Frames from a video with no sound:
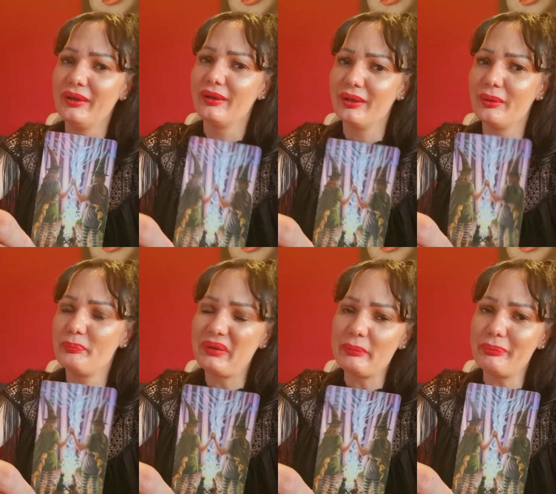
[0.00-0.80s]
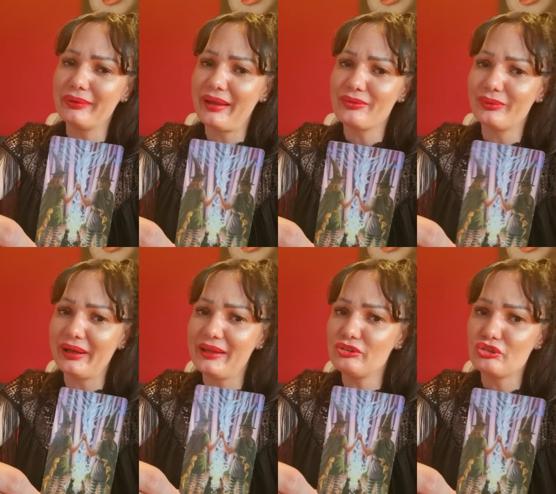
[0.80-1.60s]
uh, people and
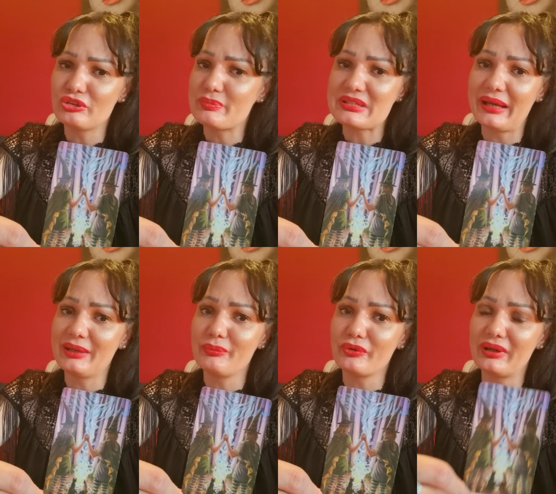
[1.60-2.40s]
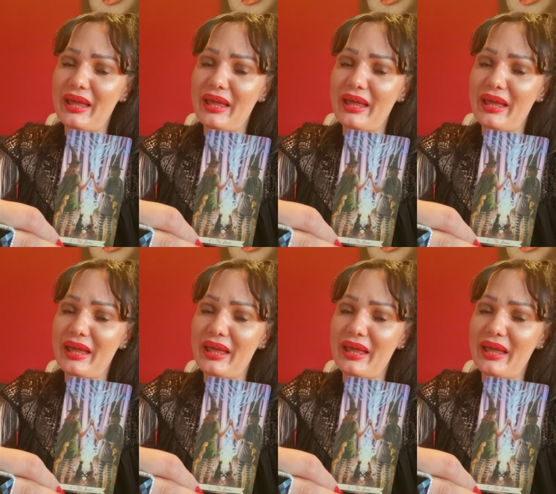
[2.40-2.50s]
relationships anymore.